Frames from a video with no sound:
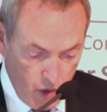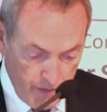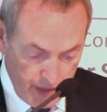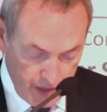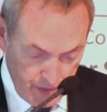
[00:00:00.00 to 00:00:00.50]

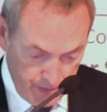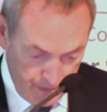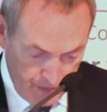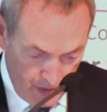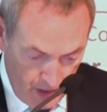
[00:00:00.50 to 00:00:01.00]
conflict.
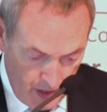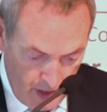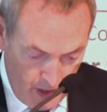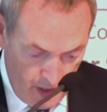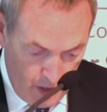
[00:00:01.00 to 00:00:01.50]

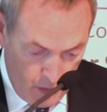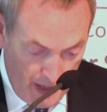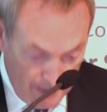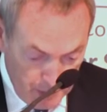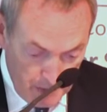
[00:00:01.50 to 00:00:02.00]

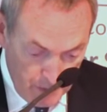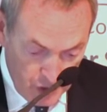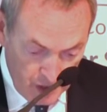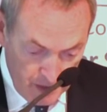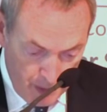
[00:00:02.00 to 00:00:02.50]
We have to be
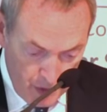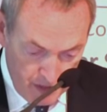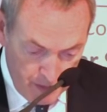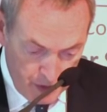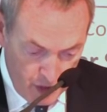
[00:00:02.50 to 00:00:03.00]
vigilant
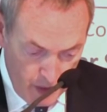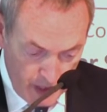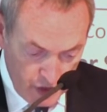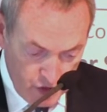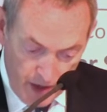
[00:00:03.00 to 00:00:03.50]
both in
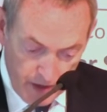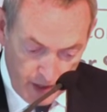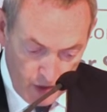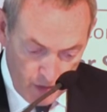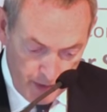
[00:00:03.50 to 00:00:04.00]
pursuing and
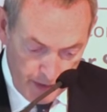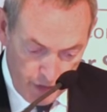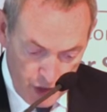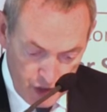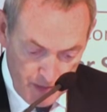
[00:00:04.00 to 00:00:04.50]
strengthening
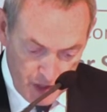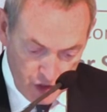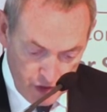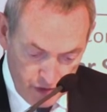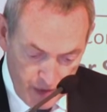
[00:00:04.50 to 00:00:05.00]
non-proliferation
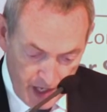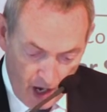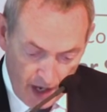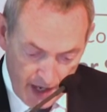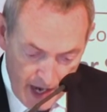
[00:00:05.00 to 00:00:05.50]
measures through the
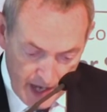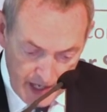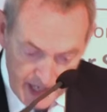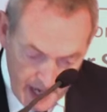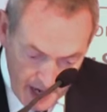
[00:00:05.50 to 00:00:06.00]

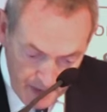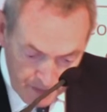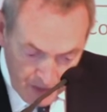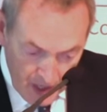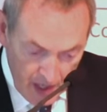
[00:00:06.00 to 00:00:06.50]
IAEA
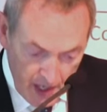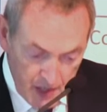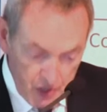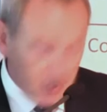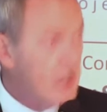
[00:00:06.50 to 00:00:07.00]

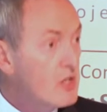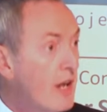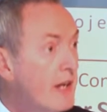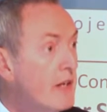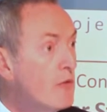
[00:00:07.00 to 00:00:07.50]
in states
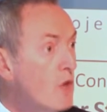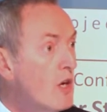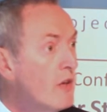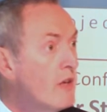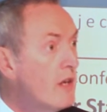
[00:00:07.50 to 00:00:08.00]
like
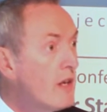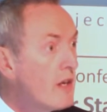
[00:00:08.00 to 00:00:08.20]
Iran